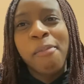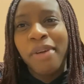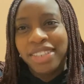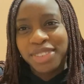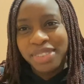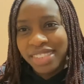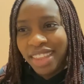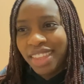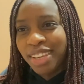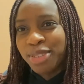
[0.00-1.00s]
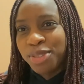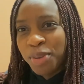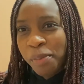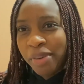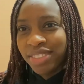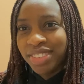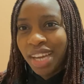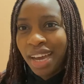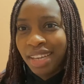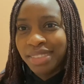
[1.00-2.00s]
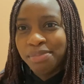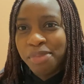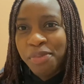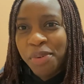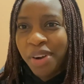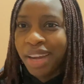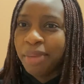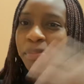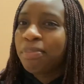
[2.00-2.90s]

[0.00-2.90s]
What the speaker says: But I just want to say thank you so much, and before I